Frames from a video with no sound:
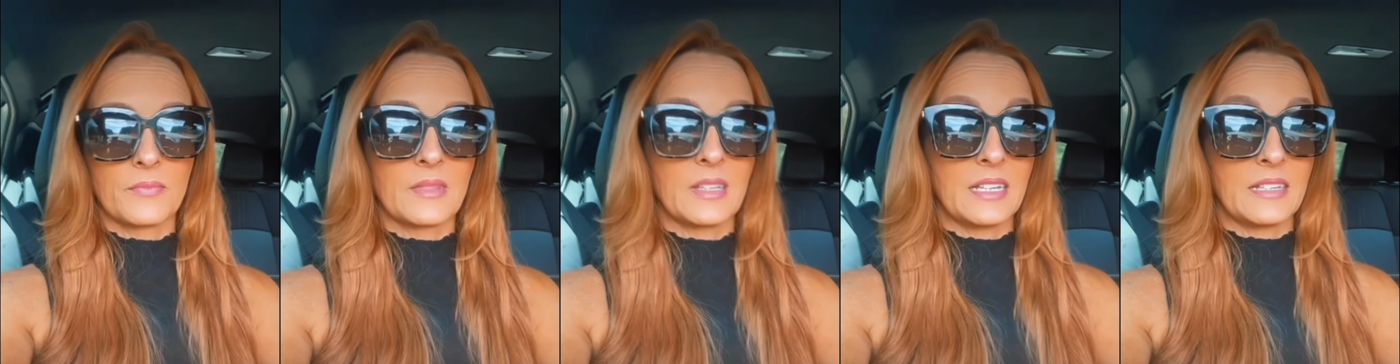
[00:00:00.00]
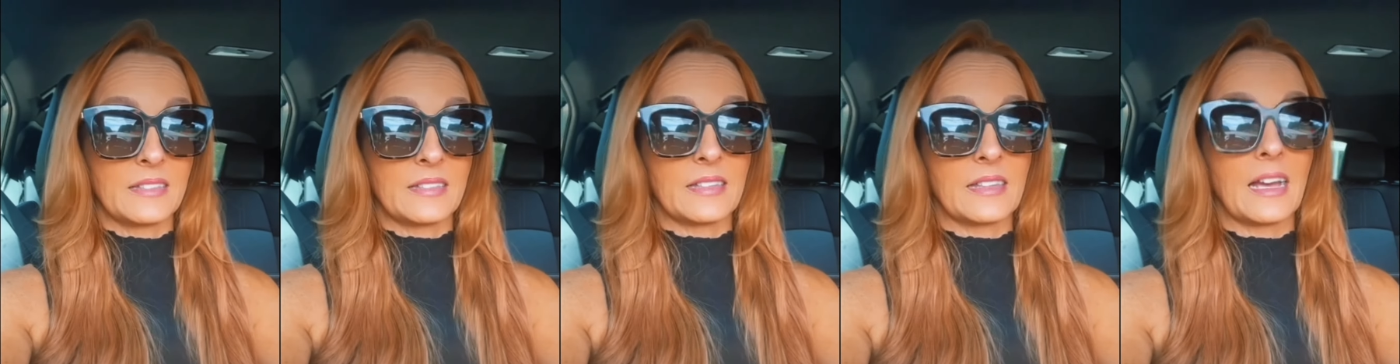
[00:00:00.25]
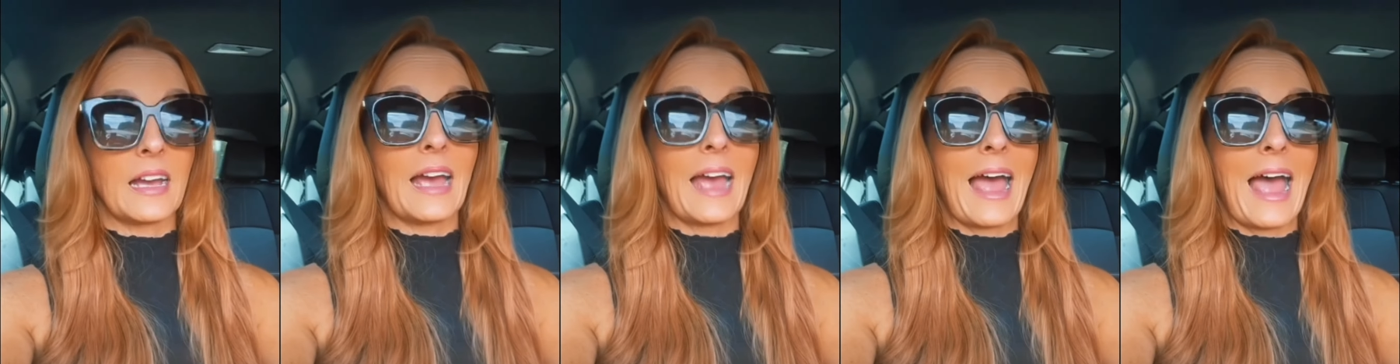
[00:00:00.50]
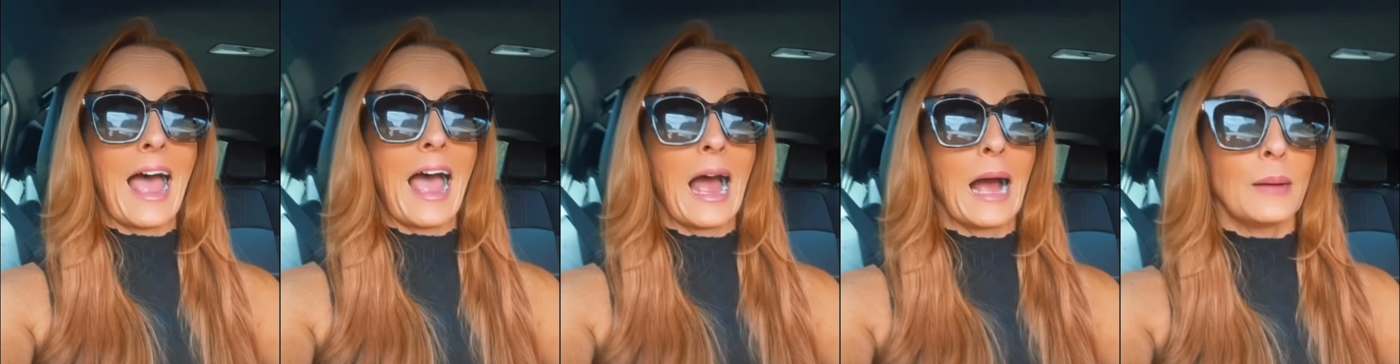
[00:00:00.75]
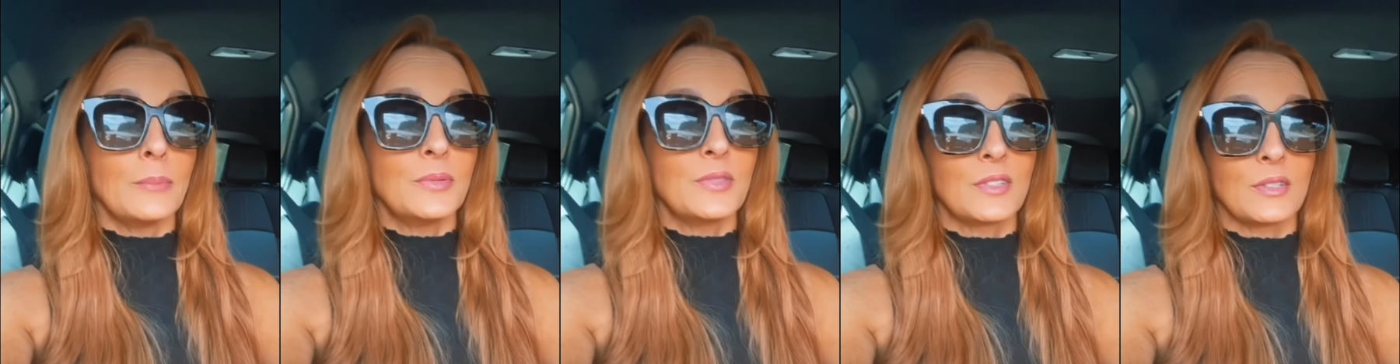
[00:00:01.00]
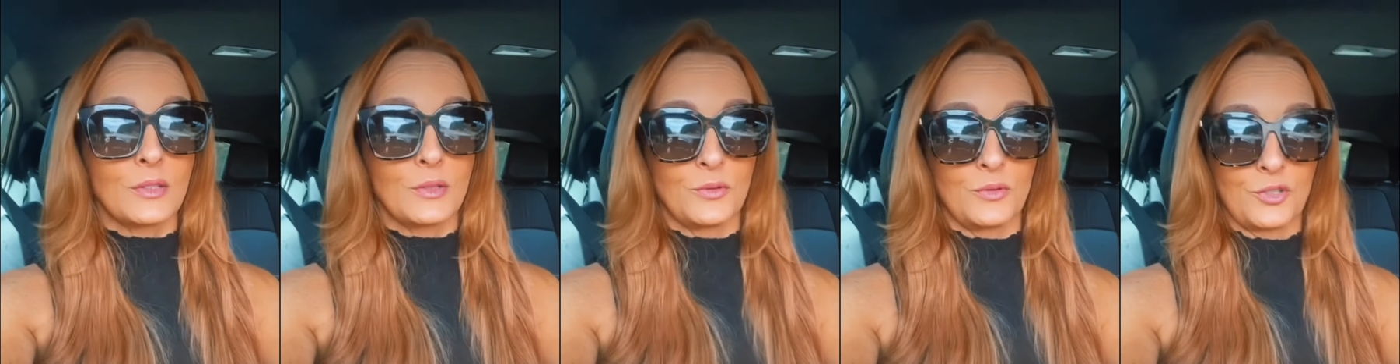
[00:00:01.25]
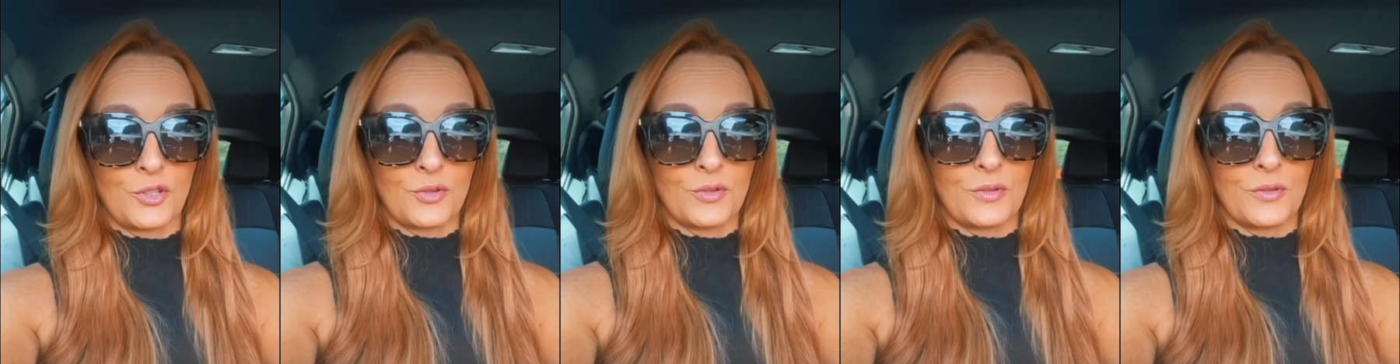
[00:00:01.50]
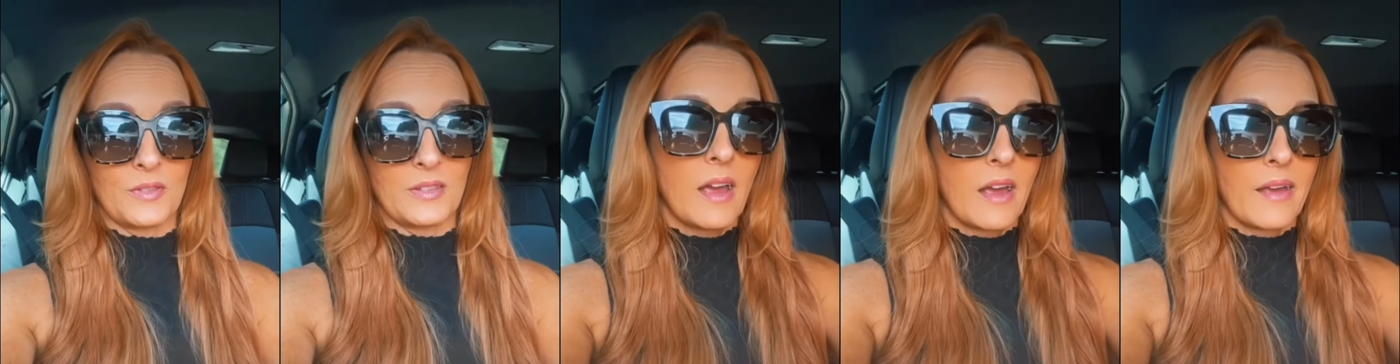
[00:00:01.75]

It's the absolute truth.